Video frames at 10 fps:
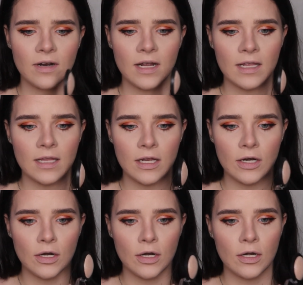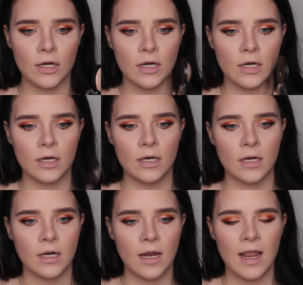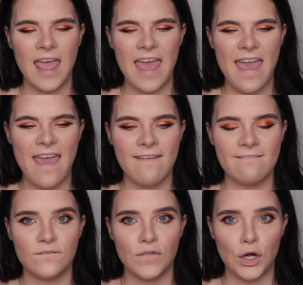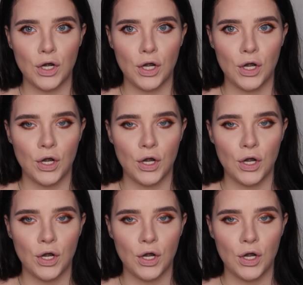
highlighter ever.